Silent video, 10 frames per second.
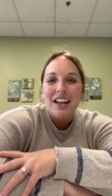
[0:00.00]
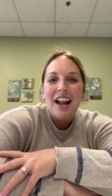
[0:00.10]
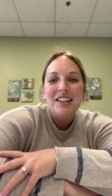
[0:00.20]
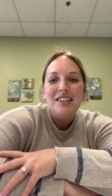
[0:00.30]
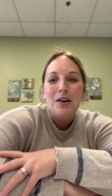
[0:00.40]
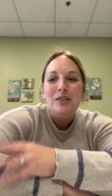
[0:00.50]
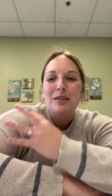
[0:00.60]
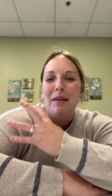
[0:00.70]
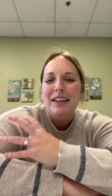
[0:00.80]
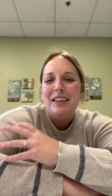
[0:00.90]
And so
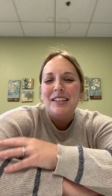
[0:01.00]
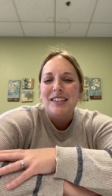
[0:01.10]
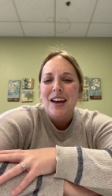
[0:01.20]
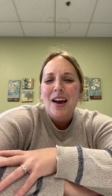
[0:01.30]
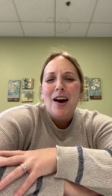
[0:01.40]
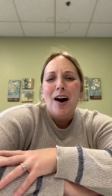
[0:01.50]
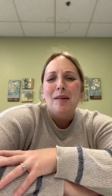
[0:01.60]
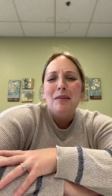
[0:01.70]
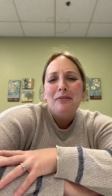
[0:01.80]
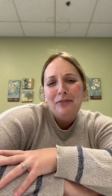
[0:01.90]
to make this
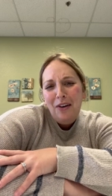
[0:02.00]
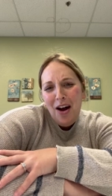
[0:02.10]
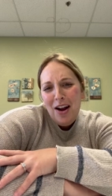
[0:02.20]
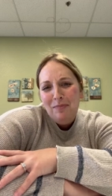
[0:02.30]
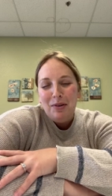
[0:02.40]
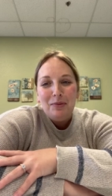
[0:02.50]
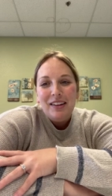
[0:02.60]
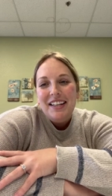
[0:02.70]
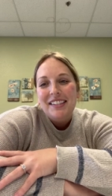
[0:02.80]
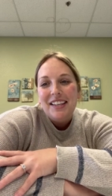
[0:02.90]
um, a fun but
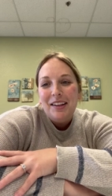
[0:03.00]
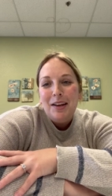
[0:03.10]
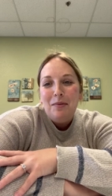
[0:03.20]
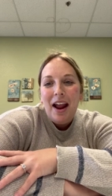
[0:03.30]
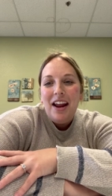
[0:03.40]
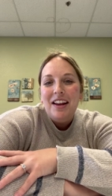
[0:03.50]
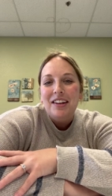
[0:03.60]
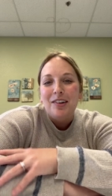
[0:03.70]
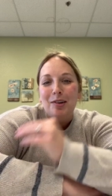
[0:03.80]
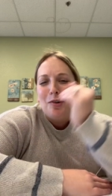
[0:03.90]
really silly way,
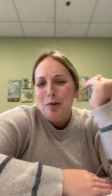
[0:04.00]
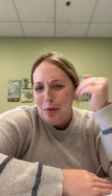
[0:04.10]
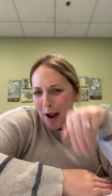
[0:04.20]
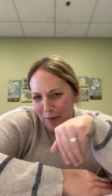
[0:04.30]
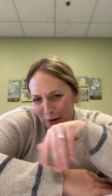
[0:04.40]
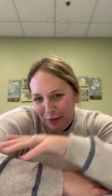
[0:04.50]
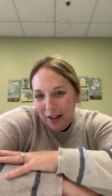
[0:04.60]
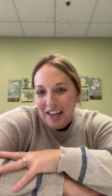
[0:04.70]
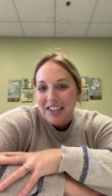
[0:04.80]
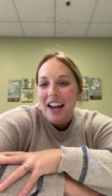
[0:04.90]
you're going to grab your
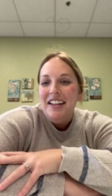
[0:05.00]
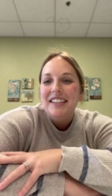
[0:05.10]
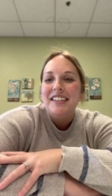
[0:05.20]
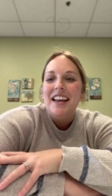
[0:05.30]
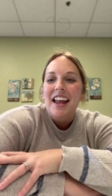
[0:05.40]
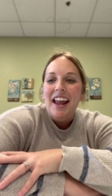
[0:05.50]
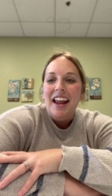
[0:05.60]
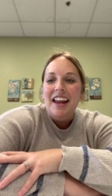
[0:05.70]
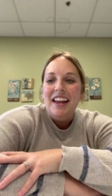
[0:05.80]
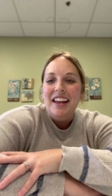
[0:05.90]
flashlights
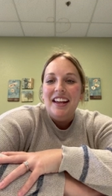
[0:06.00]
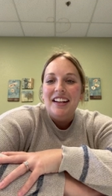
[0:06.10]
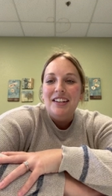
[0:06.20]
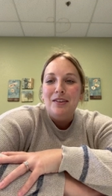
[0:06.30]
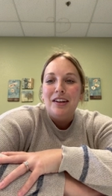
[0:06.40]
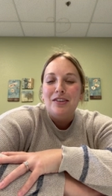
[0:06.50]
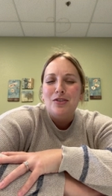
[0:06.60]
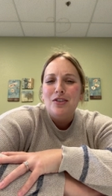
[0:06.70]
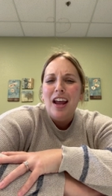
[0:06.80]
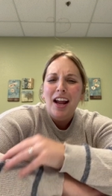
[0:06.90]
and you
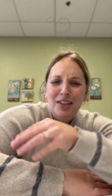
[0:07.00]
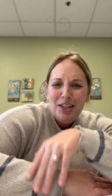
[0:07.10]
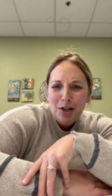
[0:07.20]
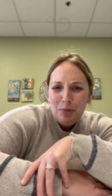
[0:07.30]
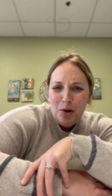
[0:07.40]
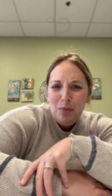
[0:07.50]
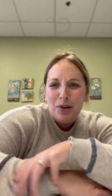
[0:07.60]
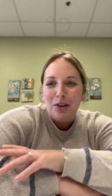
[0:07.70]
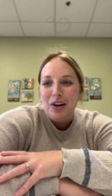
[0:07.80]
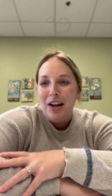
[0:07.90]
can head to your room or
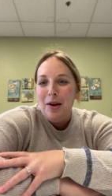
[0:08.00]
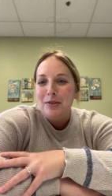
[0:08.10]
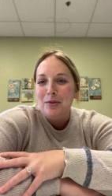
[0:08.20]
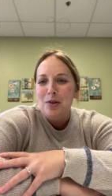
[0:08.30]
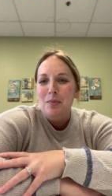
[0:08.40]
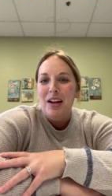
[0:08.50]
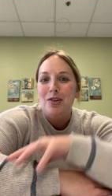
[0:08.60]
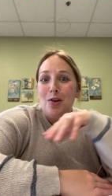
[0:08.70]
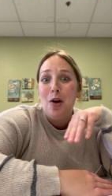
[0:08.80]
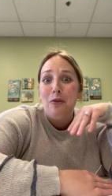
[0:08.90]
your kiddo's room and
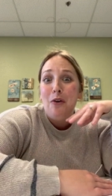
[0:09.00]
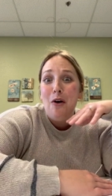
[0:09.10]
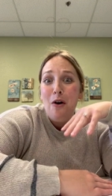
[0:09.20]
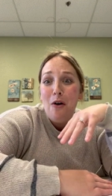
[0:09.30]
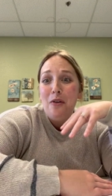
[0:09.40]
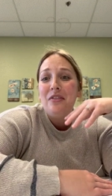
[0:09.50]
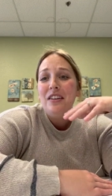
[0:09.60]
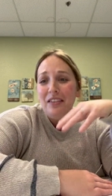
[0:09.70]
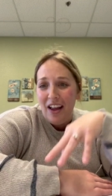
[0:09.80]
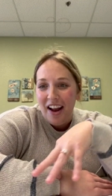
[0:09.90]
turn off all the
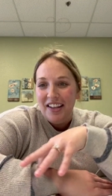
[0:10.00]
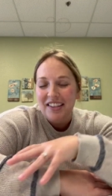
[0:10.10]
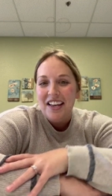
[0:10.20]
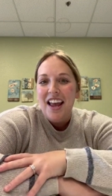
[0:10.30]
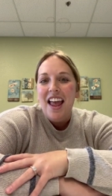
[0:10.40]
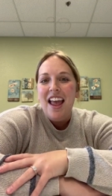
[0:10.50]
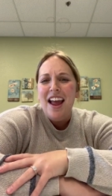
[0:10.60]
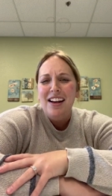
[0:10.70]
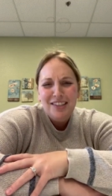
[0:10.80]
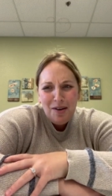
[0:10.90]
lights
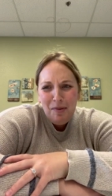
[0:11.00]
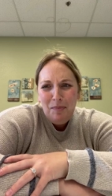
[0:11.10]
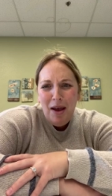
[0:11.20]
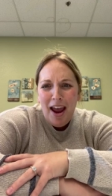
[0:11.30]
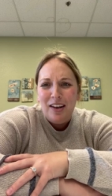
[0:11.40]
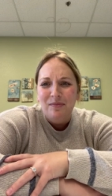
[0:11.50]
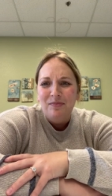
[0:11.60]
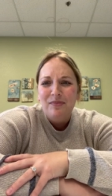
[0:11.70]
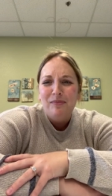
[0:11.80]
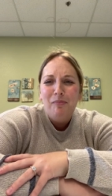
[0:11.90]
and jump in bed.
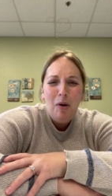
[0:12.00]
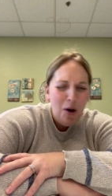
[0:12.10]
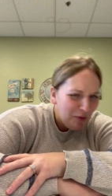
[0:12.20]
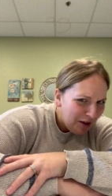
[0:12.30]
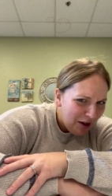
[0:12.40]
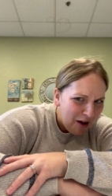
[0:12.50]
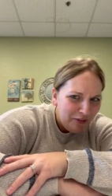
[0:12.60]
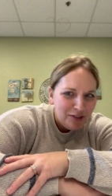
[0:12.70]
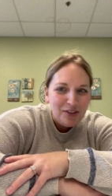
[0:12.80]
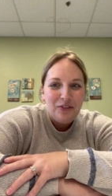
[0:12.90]
Pull the
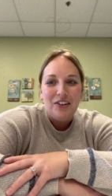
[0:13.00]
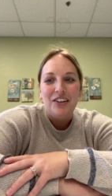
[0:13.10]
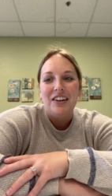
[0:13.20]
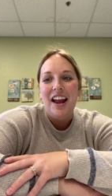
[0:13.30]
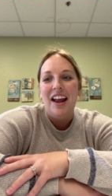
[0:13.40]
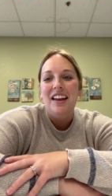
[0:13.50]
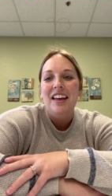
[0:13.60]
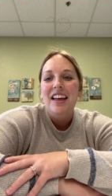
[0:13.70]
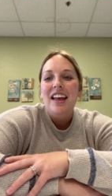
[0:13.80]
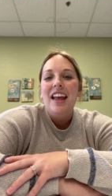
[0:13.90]
covers over your head
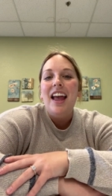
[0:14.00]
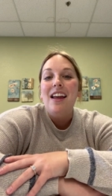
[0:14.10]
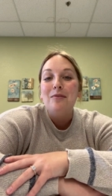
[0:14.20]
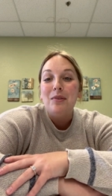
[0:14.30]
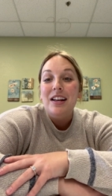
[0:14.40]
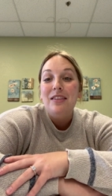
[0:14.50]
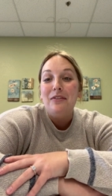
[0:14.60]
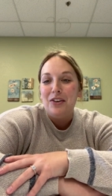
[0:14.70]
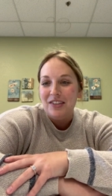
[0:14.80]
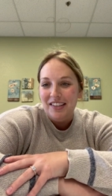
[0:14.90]
and read the
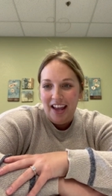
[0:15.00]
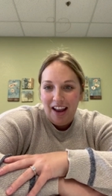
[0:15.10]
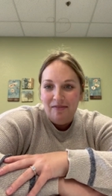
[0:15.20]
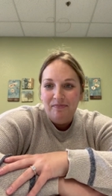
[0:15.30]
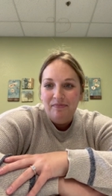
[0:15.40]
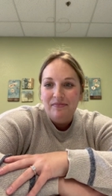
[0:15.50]
verse again.